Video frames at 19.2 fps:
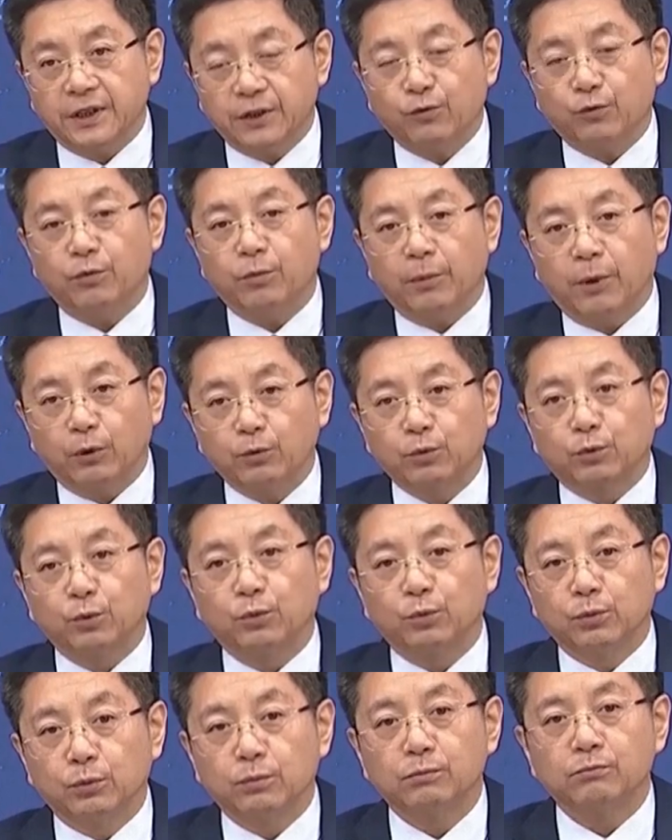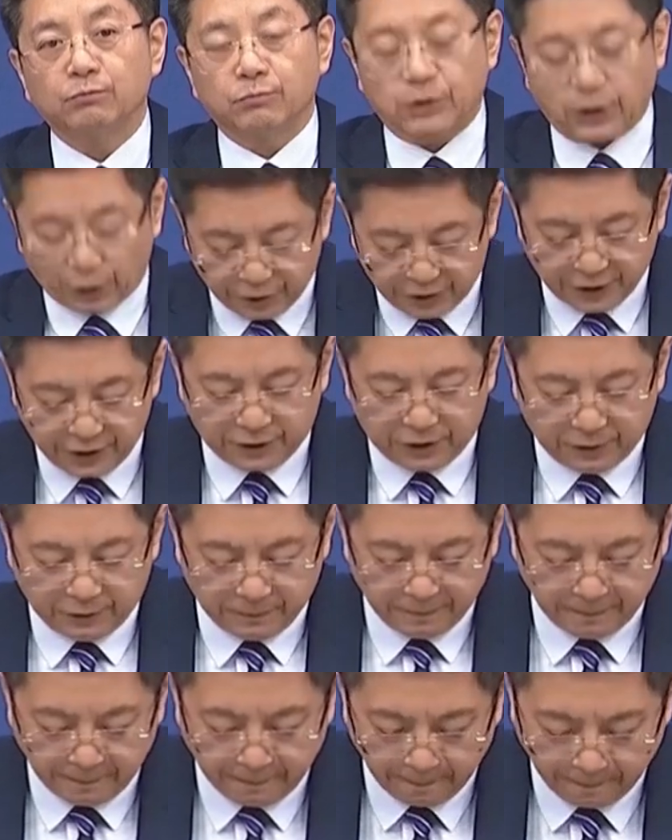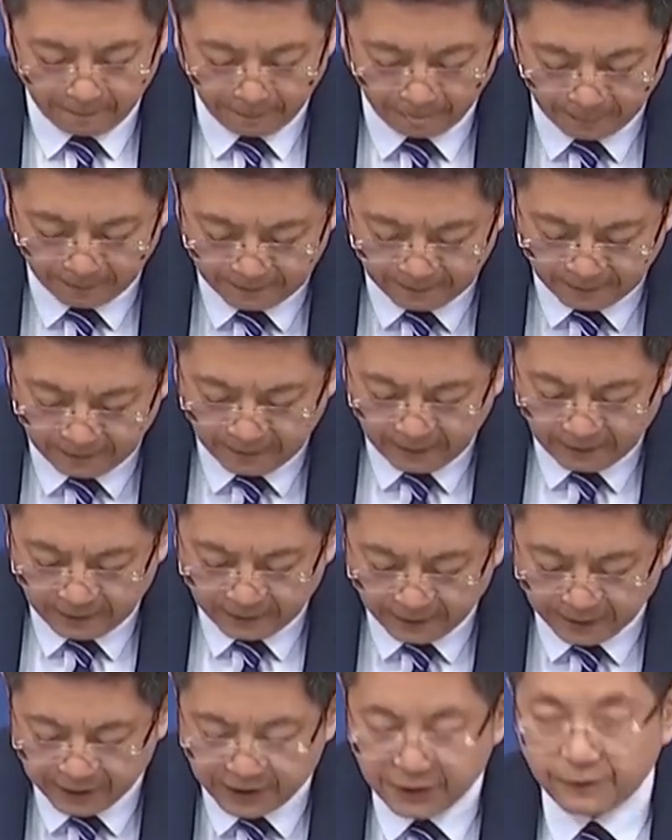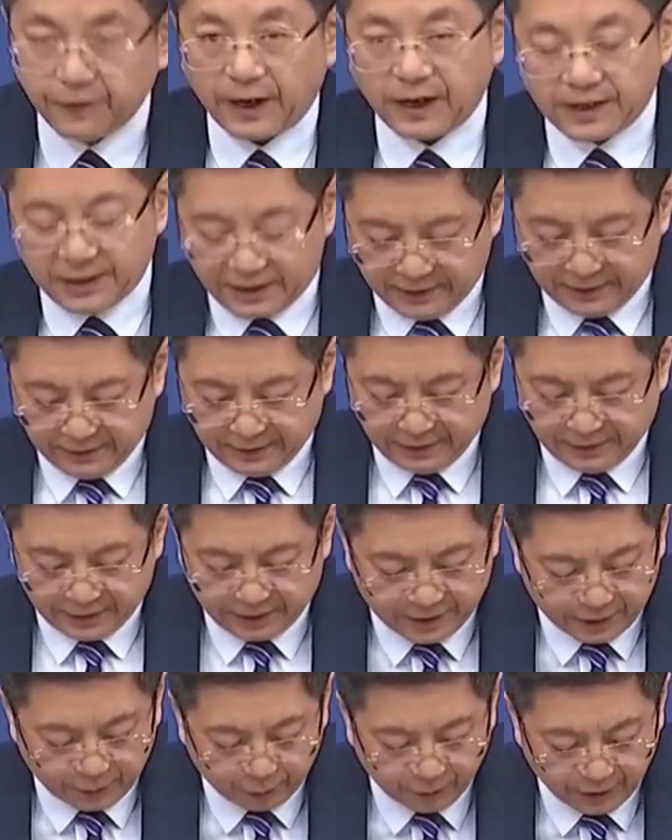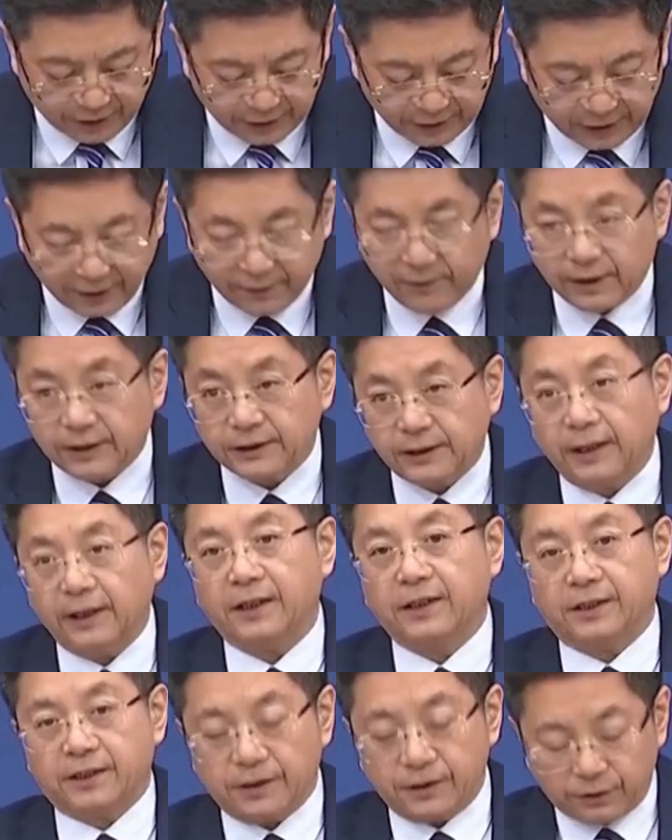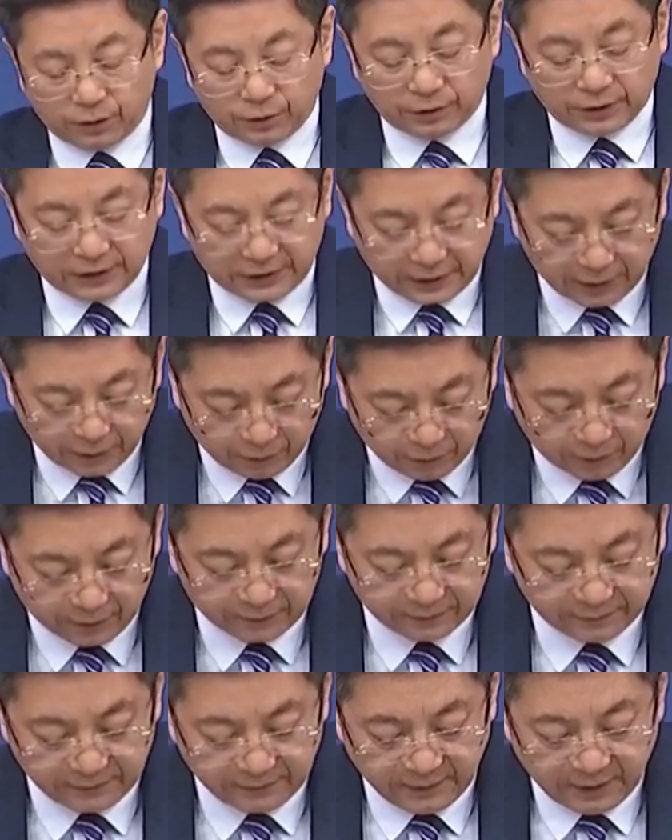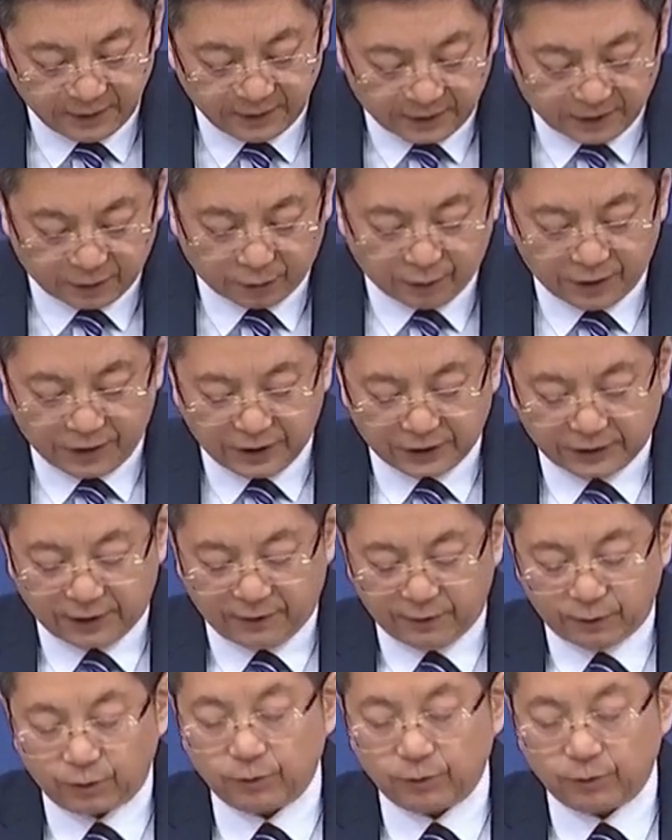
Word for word: nuclear escalation first, because the U.S. is losing its conventional military superiority in this theater.